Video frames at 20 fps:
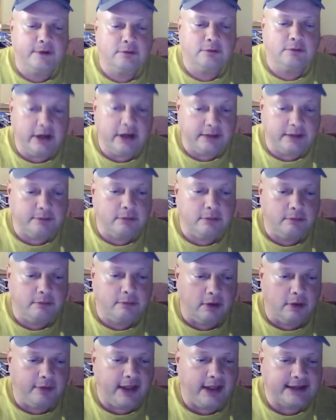Right.
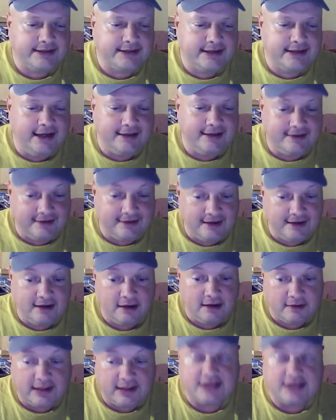Well, that
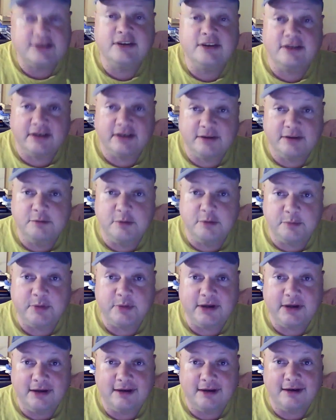certainly would
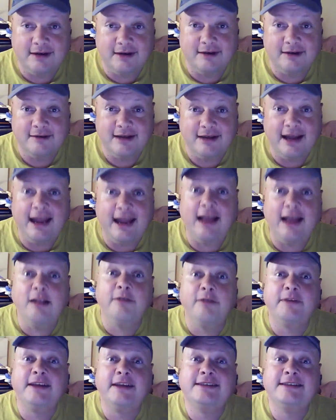be a
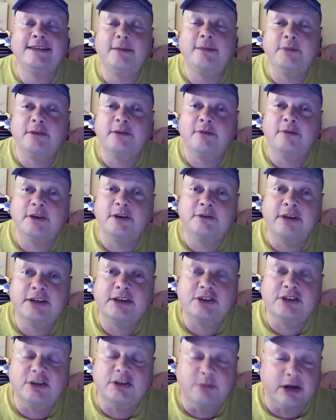healthy step in the right
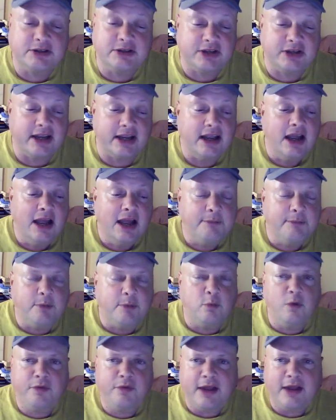direction, you might say.
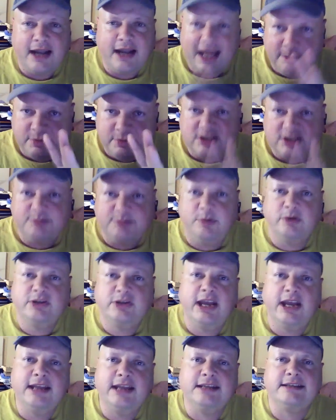But would that happen
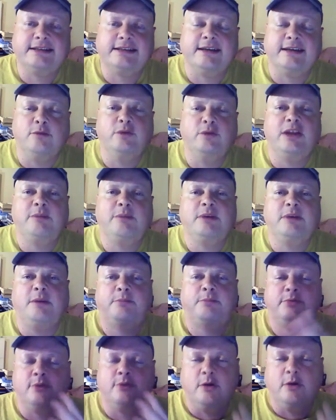spontaneously, or would there be a
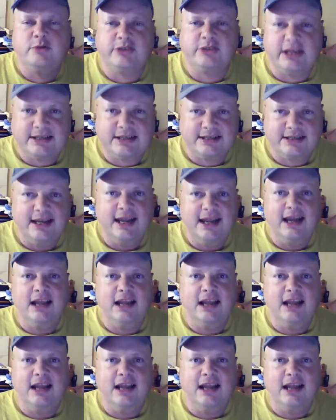process